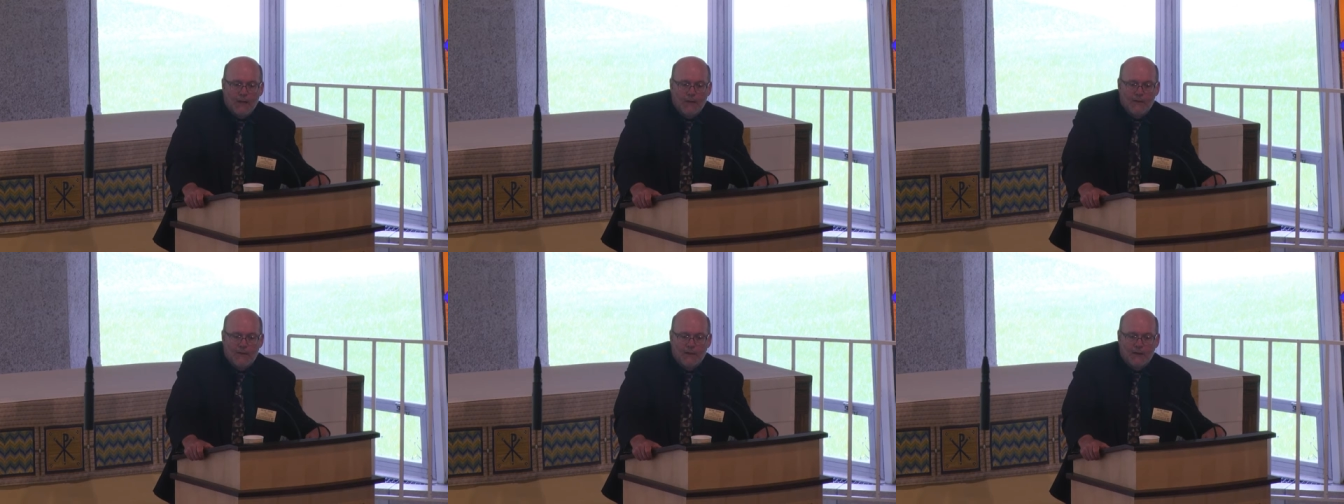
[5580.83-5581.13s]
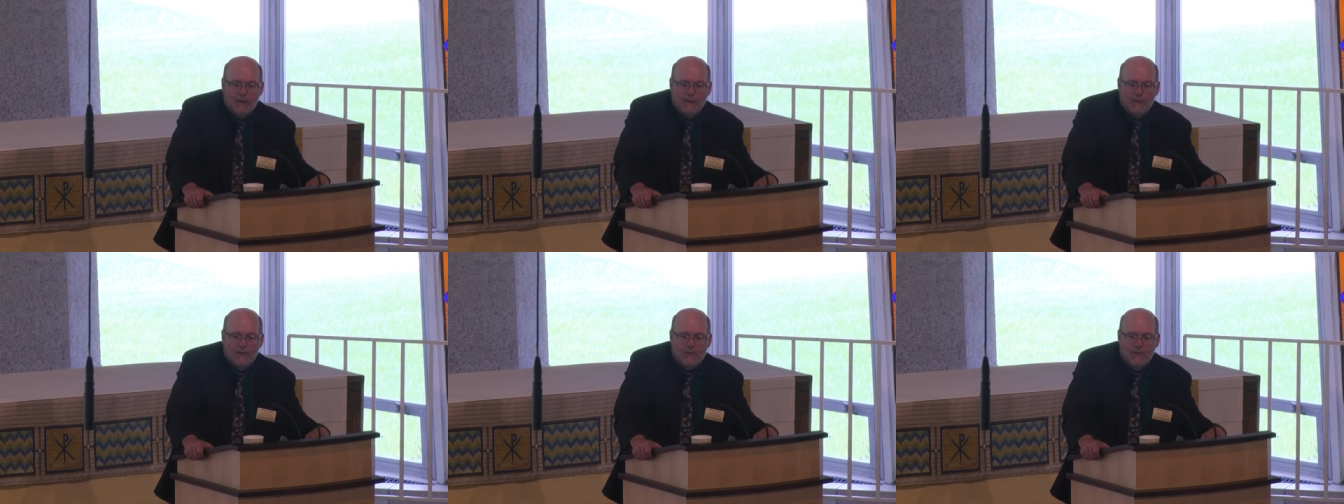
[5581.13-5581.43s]

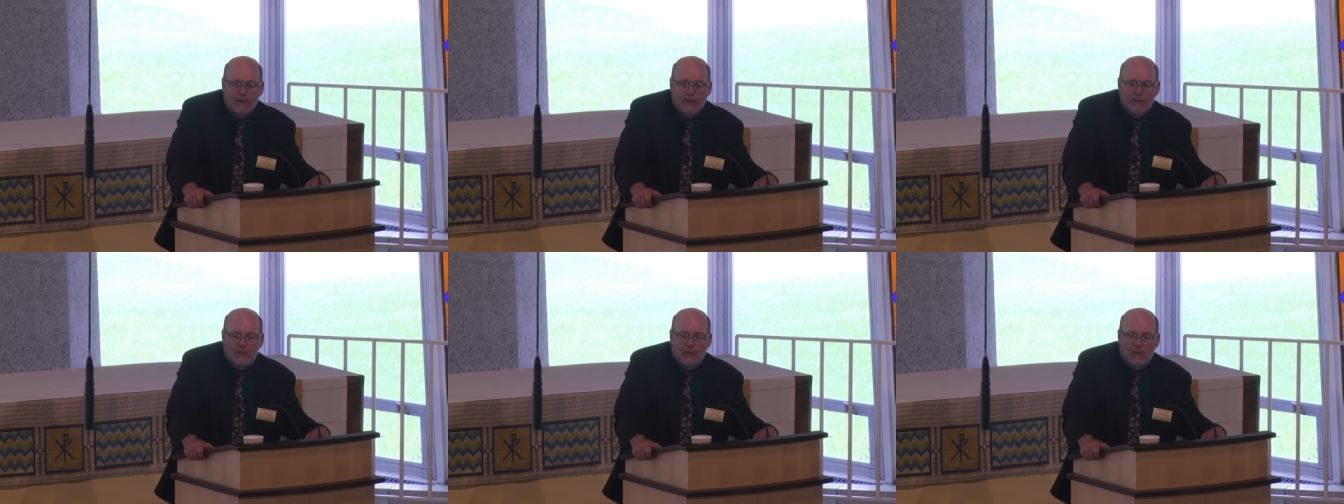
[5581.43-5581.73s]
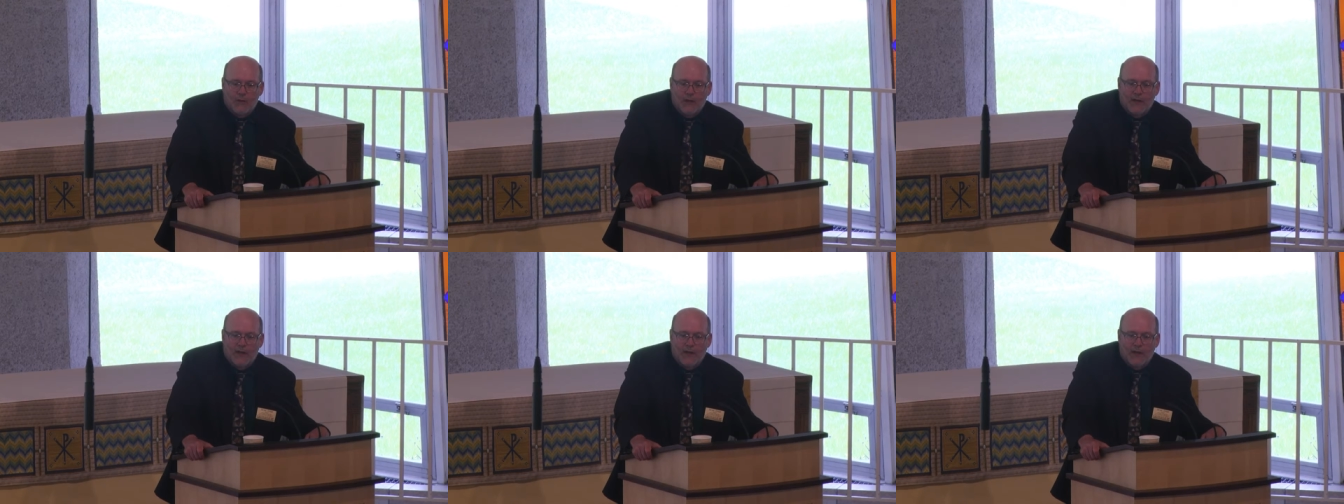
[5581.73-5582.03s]
the other thing to
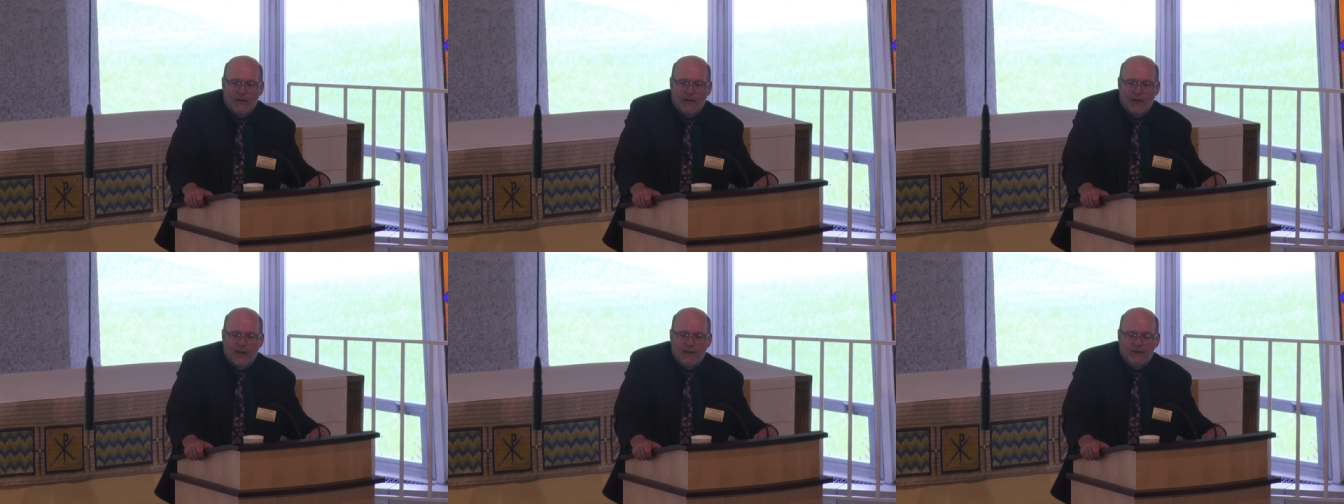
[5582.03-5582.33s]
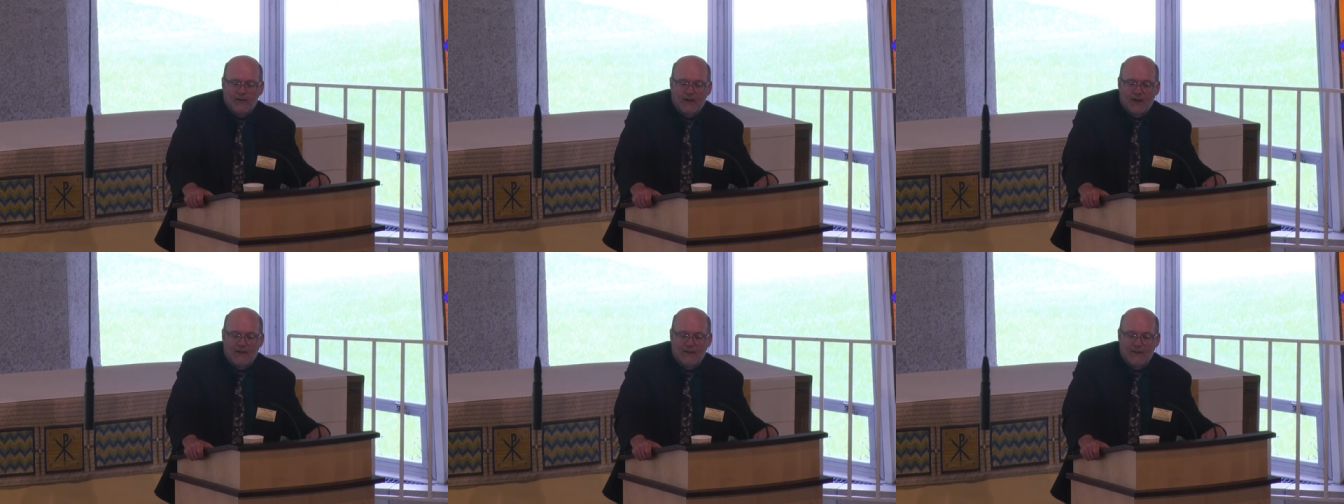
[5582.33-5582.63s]

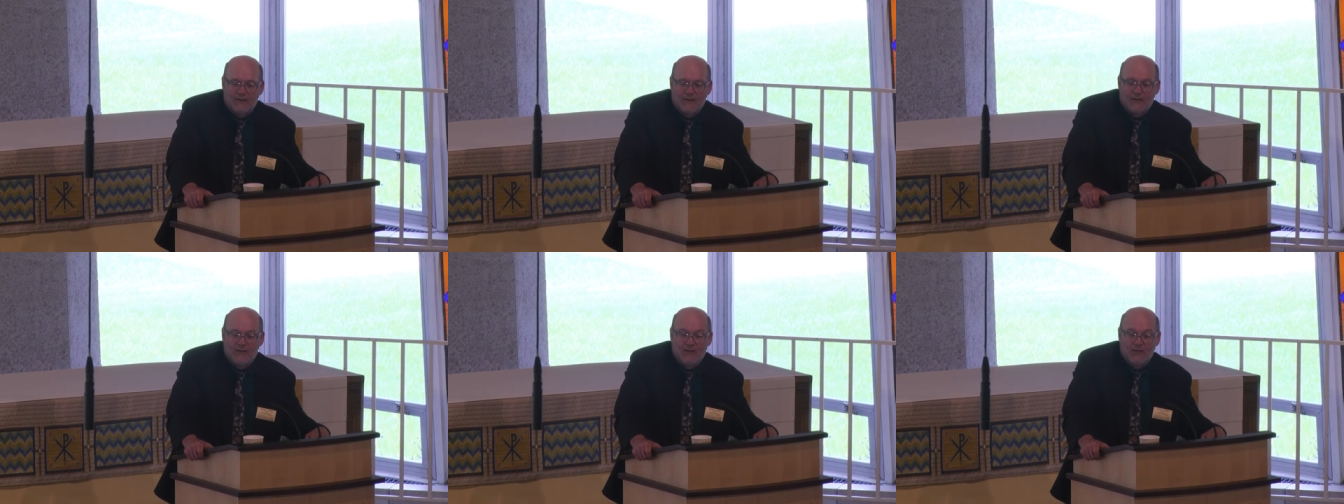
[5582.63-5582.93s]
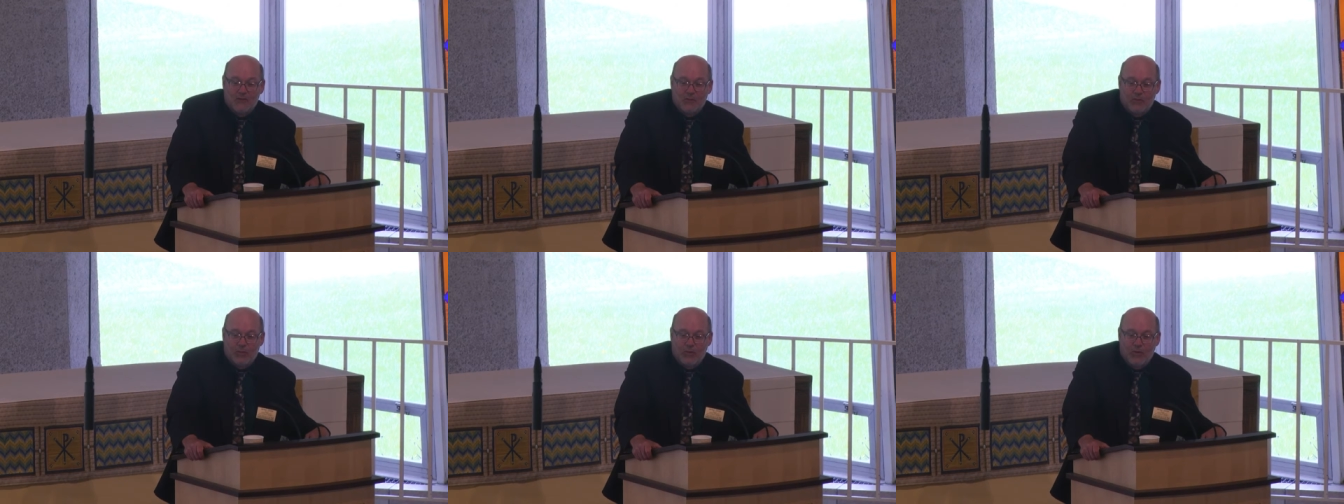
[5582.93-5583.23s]
recognize, and I think this
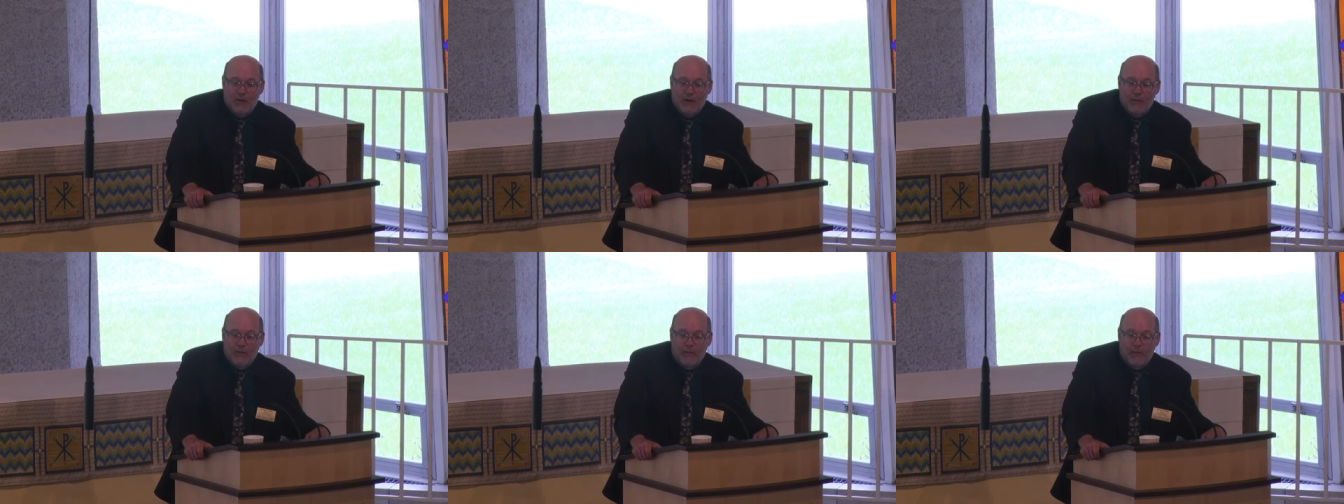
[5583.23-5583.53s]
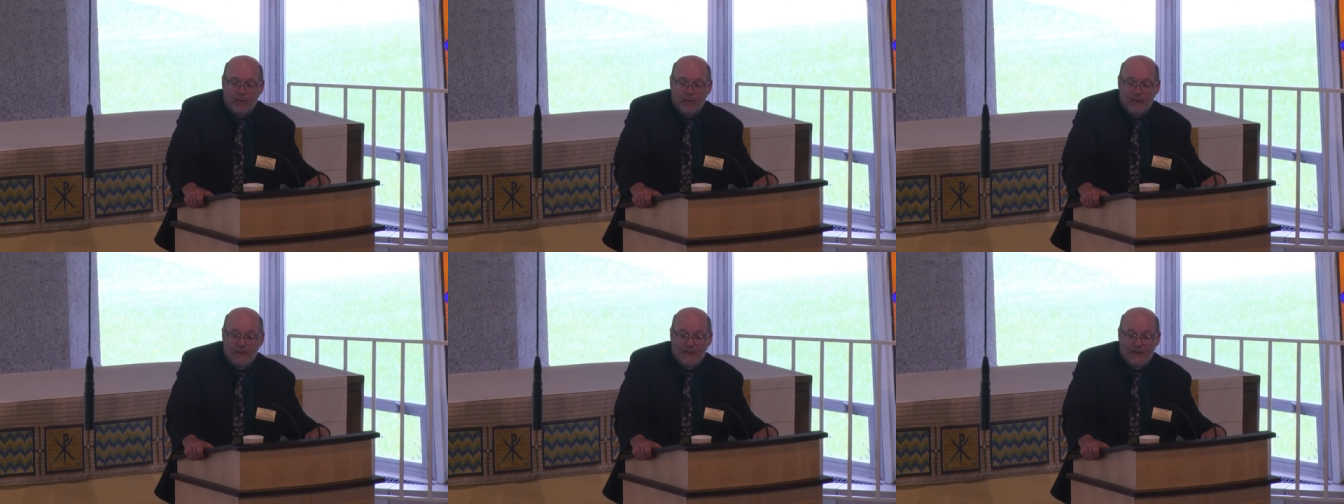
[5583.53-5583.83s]
is
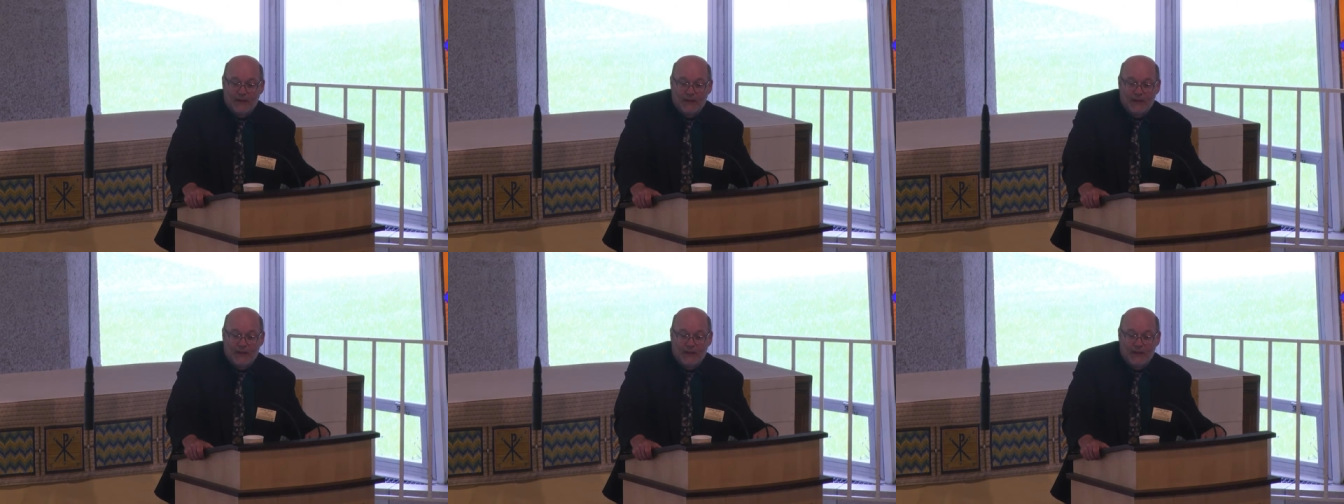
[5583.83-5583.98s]
probably the